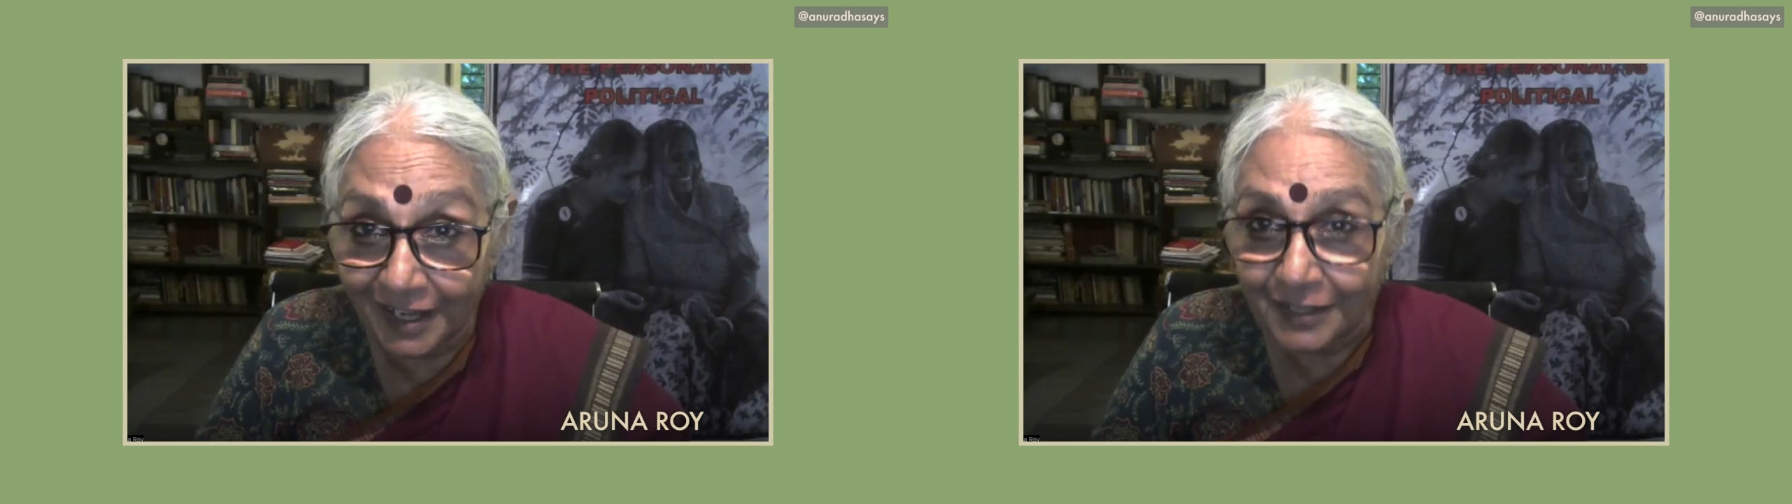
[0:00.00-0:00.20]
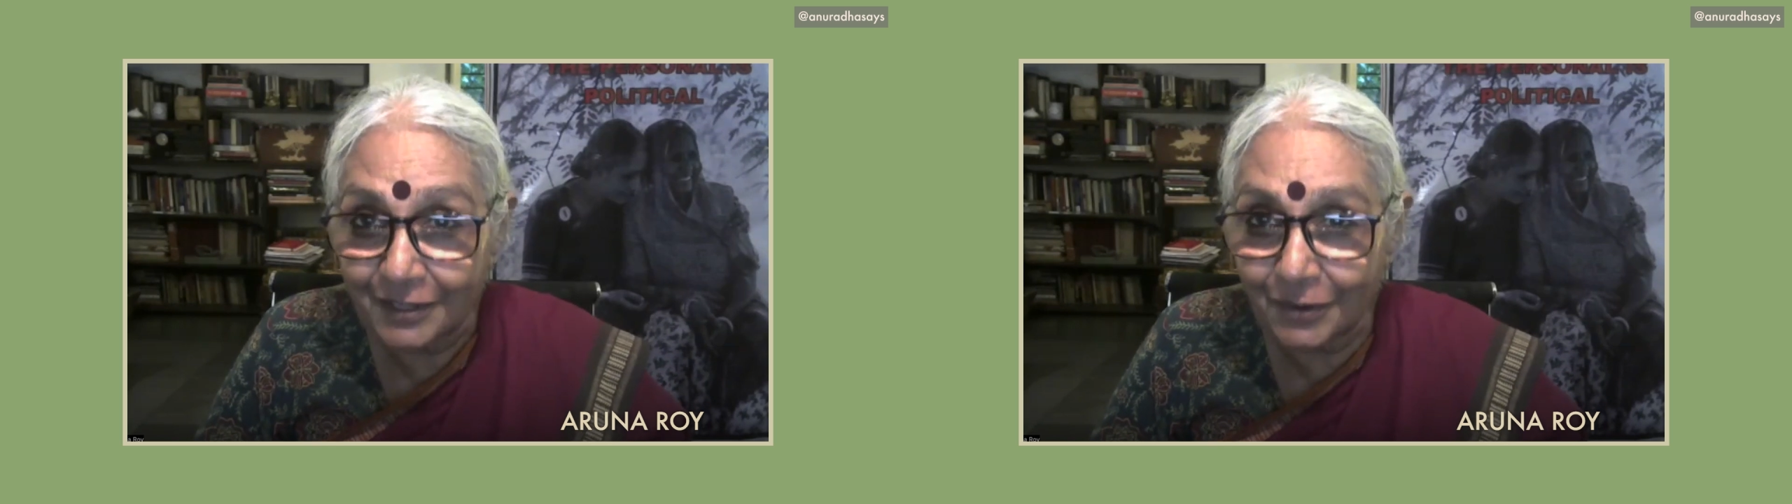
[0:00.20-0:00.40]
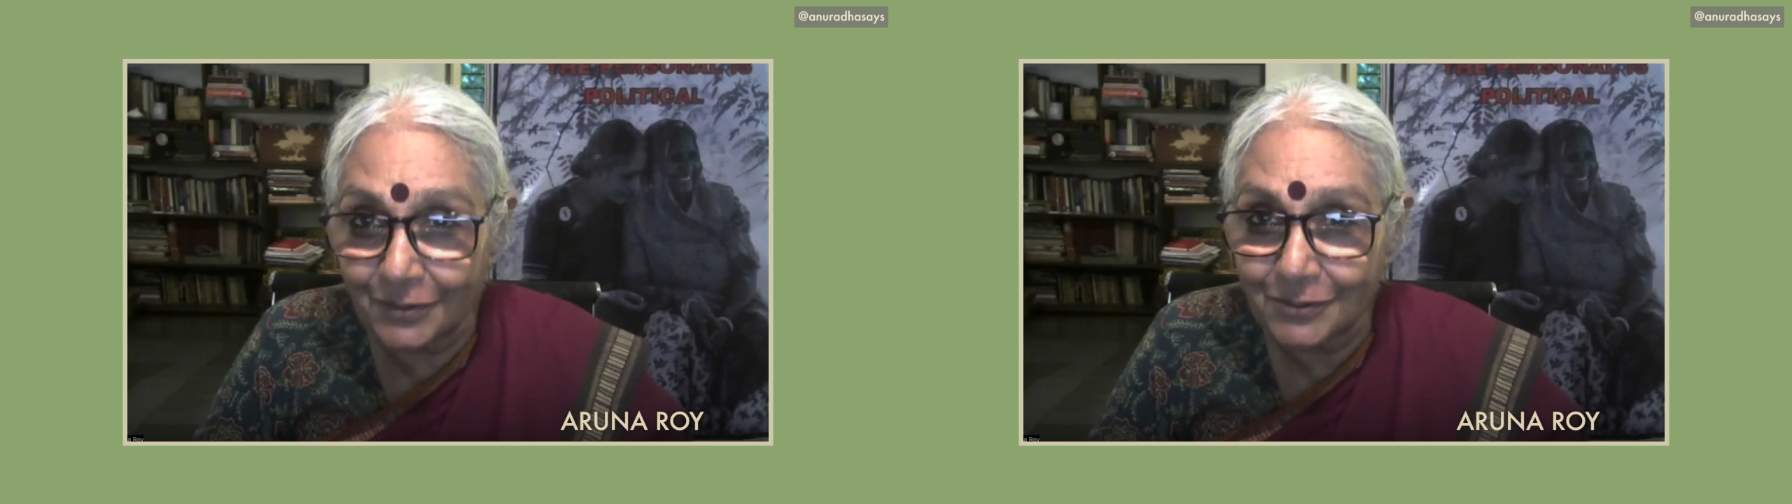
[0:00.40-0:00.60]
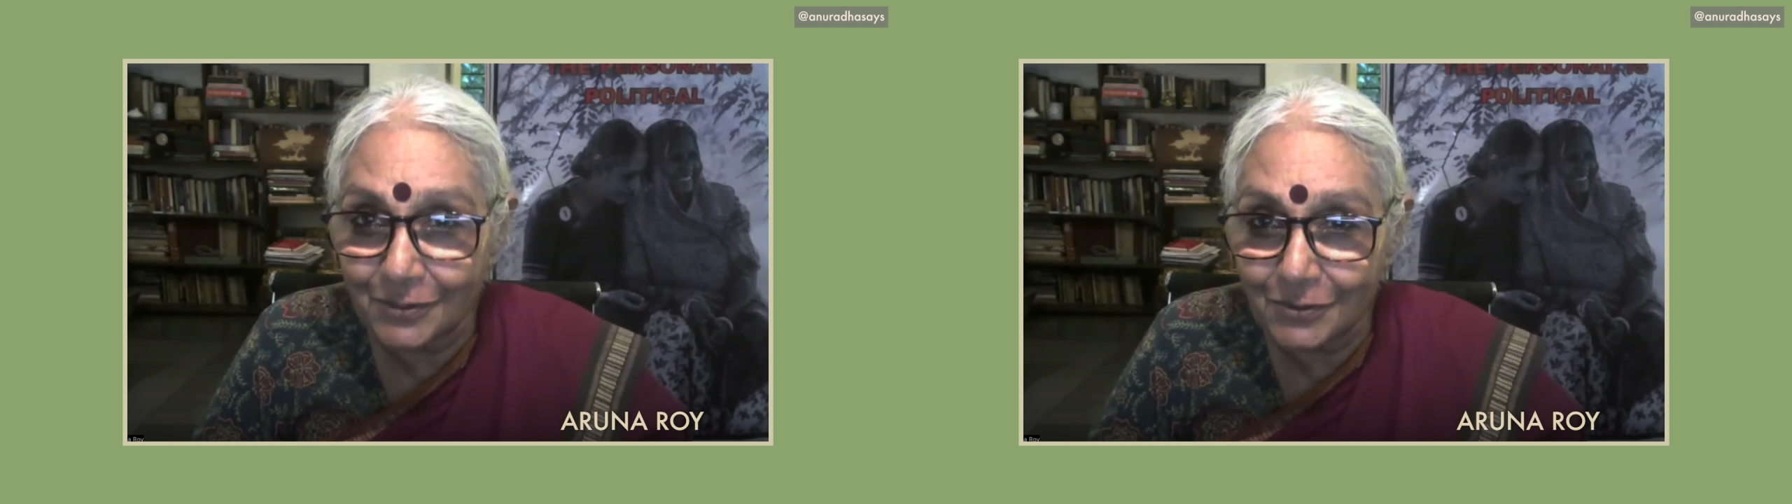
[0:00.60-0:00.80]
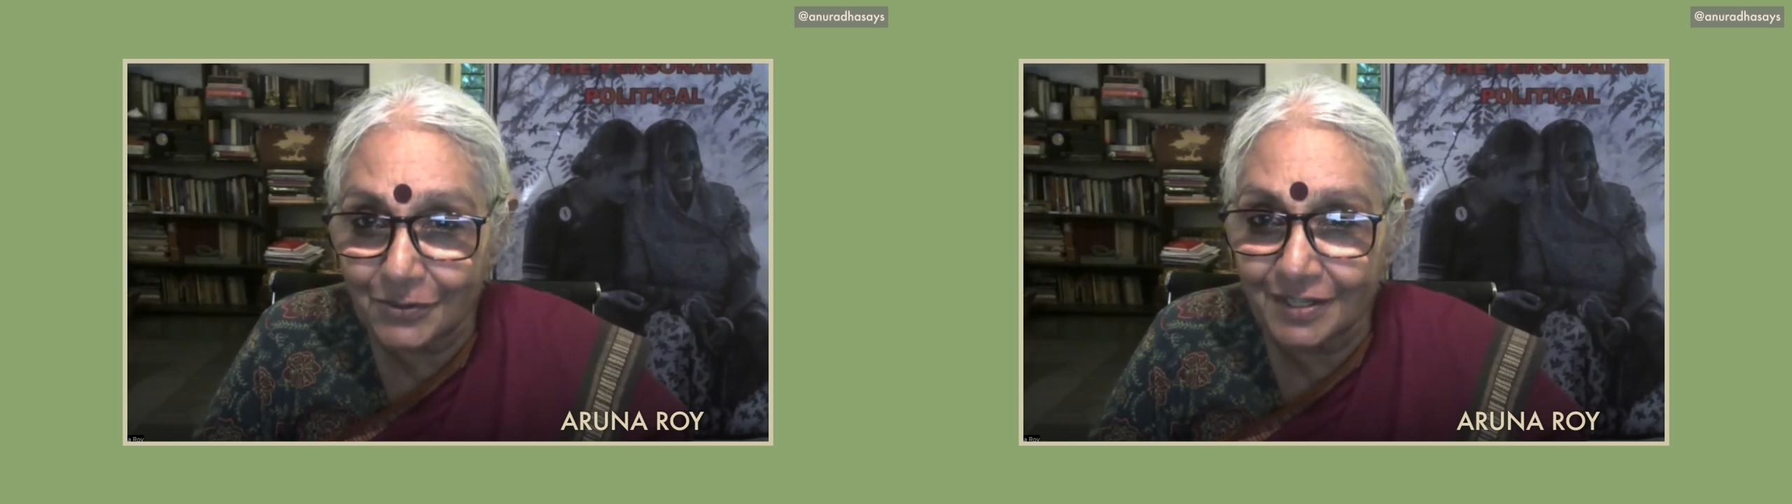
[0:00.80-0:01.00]
The
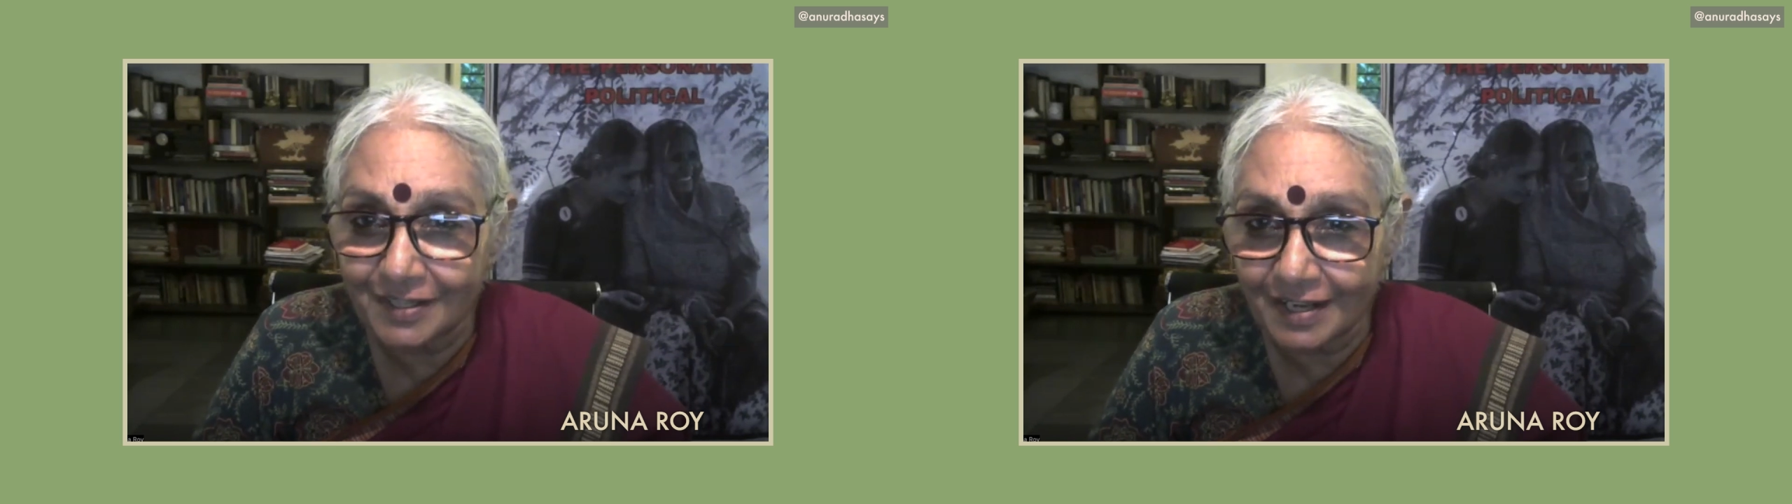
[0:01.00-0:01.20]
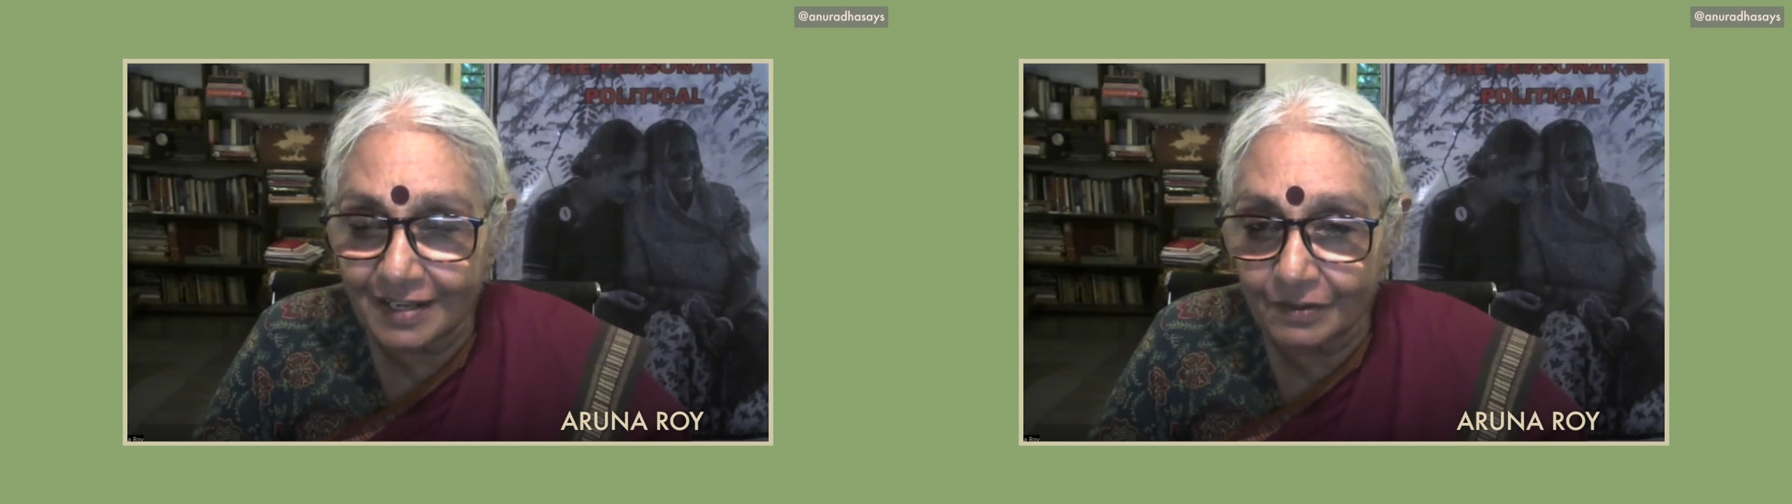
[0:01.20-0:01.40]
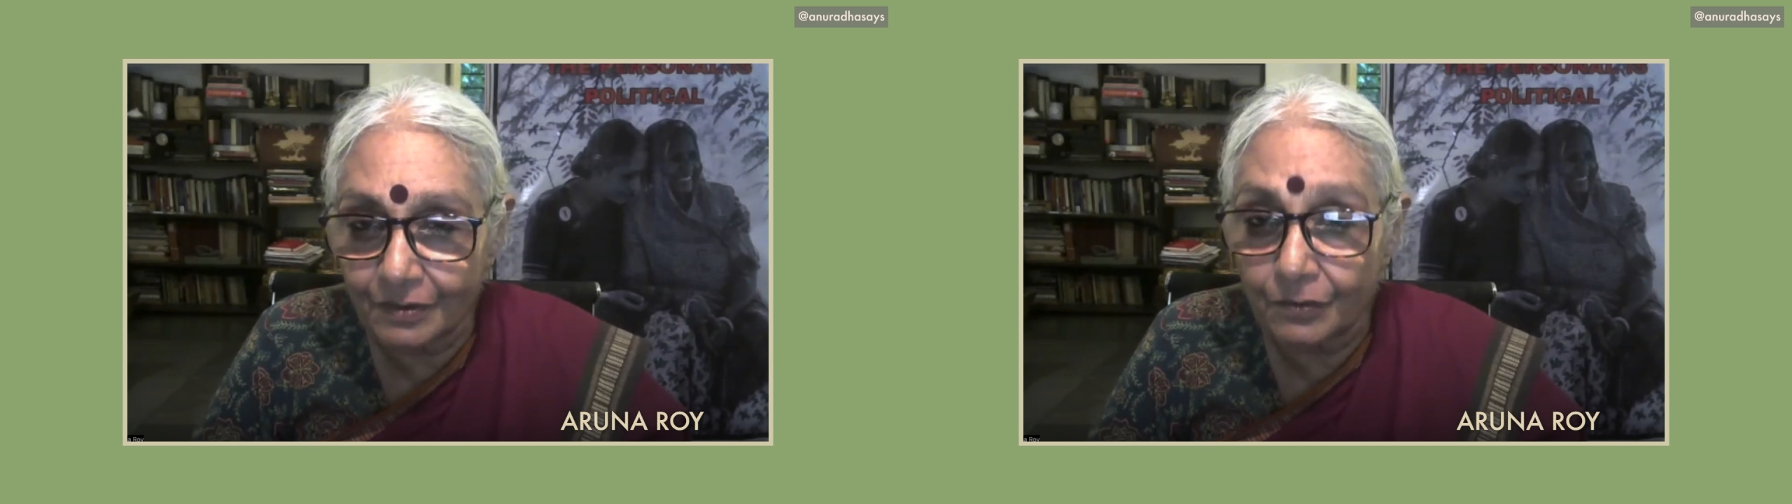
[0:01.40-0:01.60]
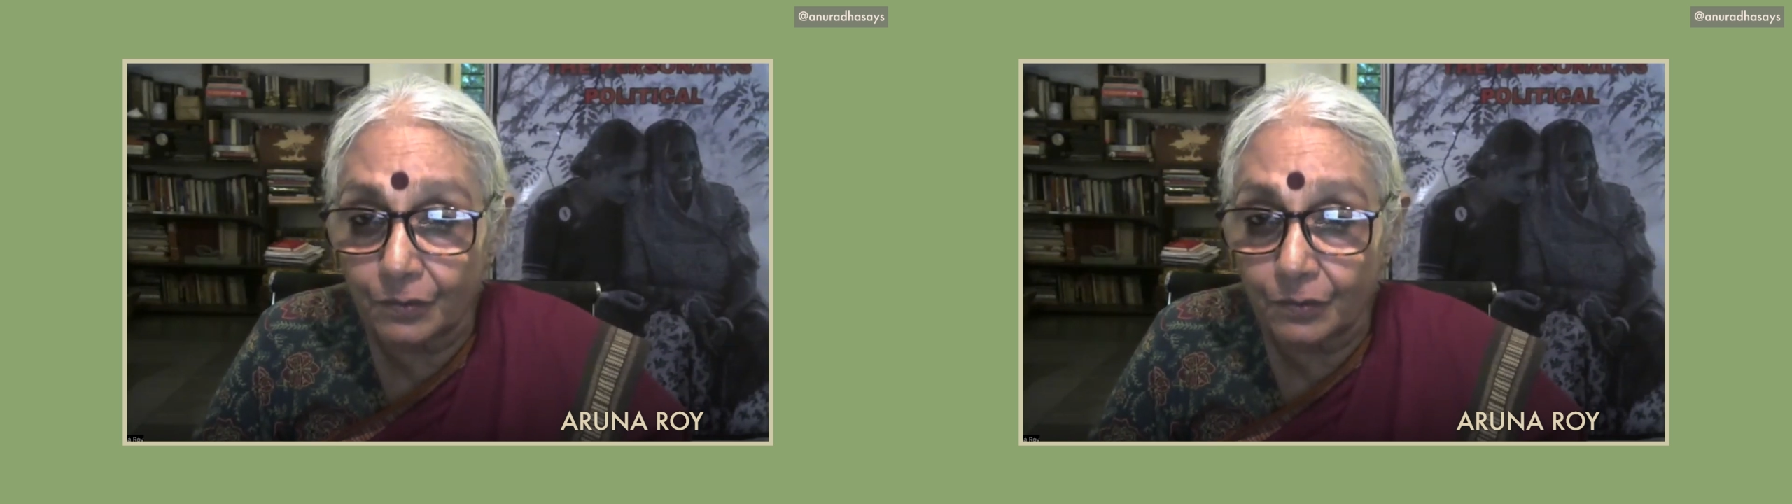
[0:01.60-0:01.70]
Constitution says that